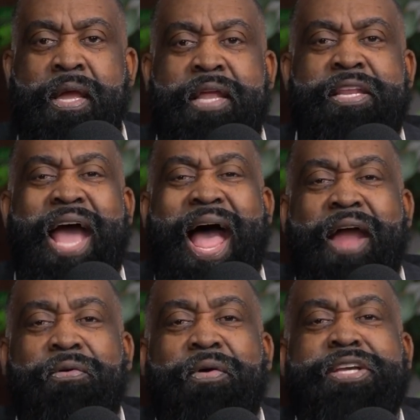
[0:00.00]
The
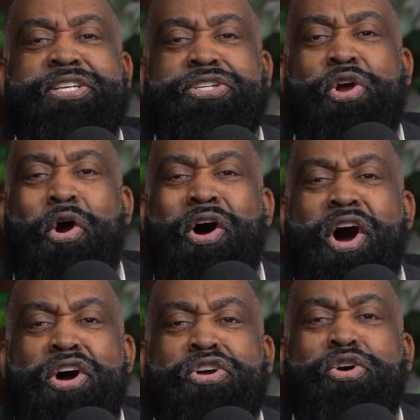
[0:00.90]
IRS is called
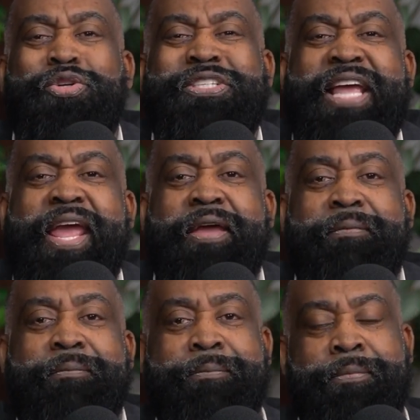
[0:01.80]
Uncle
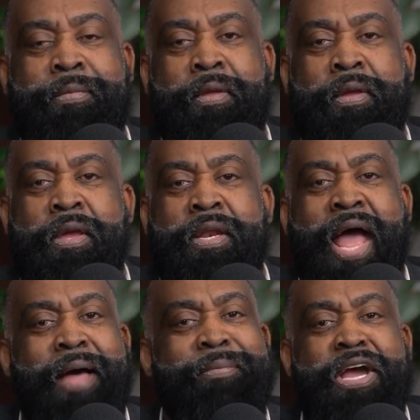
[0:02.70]
Sam. Now,
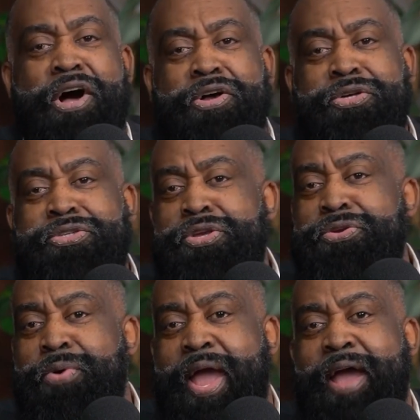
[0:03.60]
how many uncles do
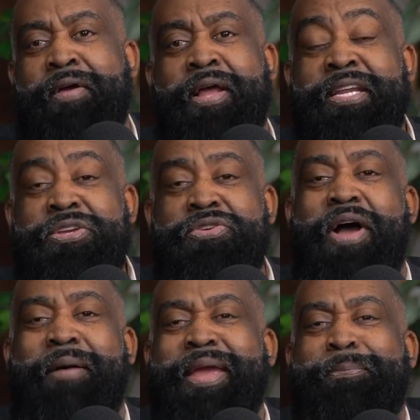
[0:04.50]
you have? You know
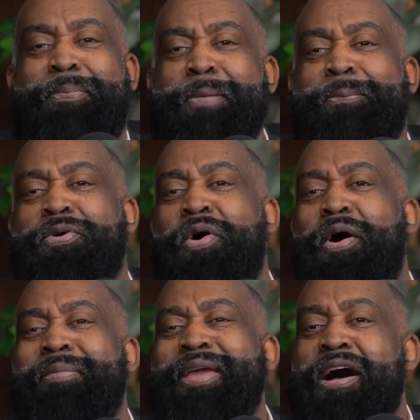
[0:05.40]
how many people
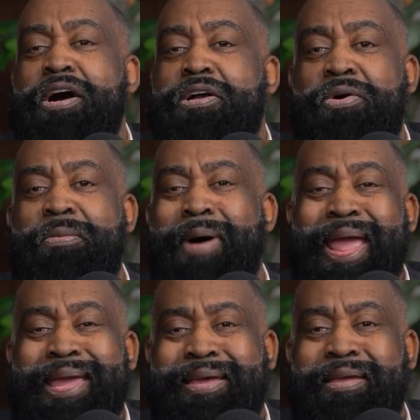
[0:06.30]
call me Uncle
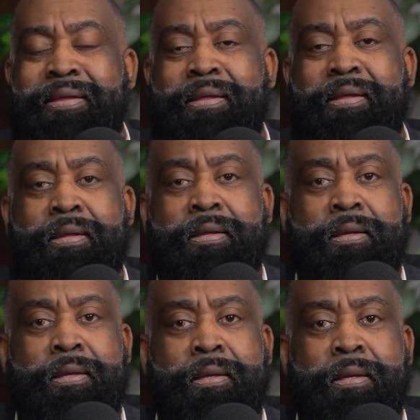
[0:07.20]
Mike?
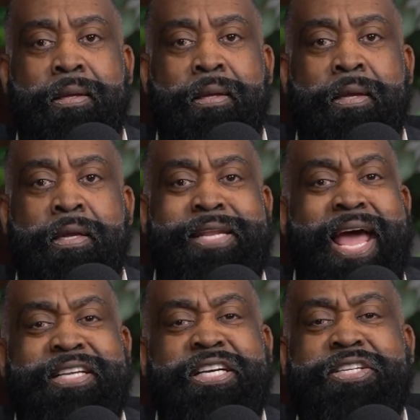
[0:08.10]

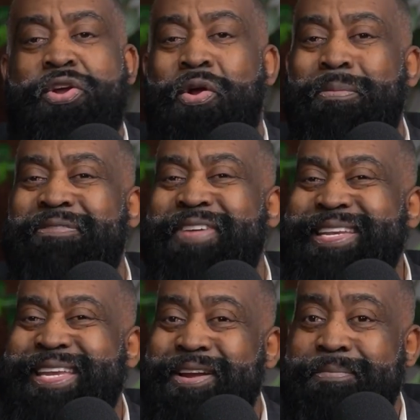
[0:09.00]
That is a term of
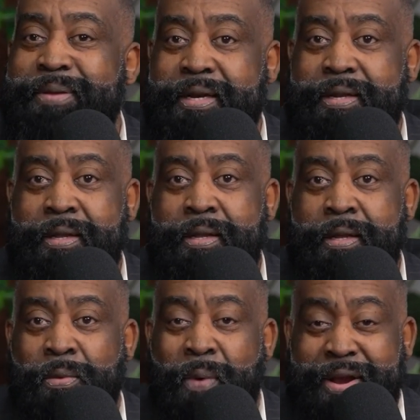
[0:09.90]
endearment.
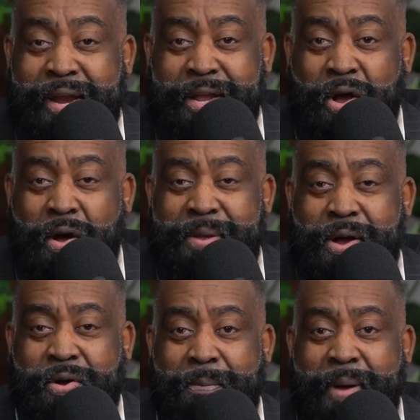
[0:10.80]
Why do they call me
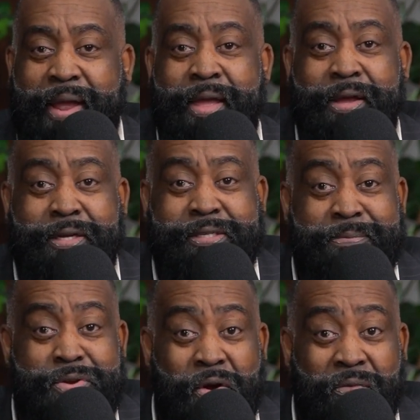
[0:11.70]
Uncle Mike? Because
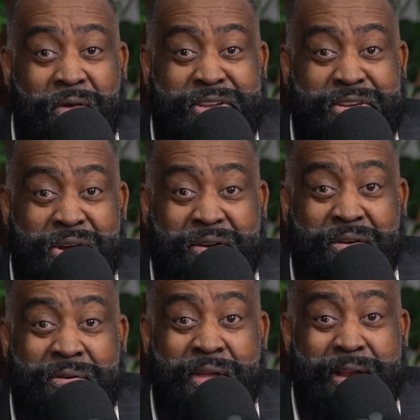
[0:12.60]
I'm your rich
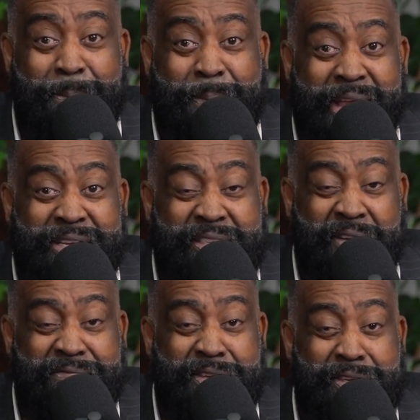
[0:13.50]
uncle that pays
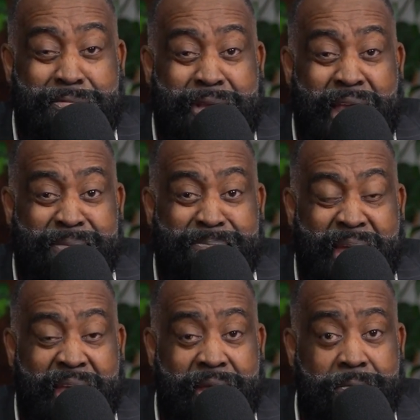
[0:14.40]
stuff that you can't
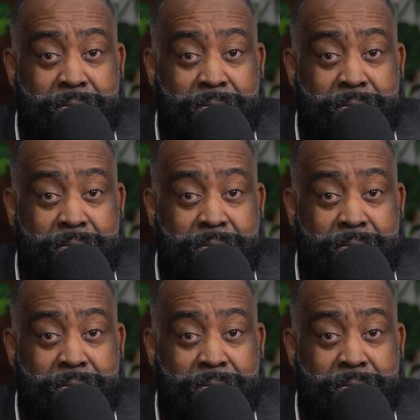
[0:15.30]
pay.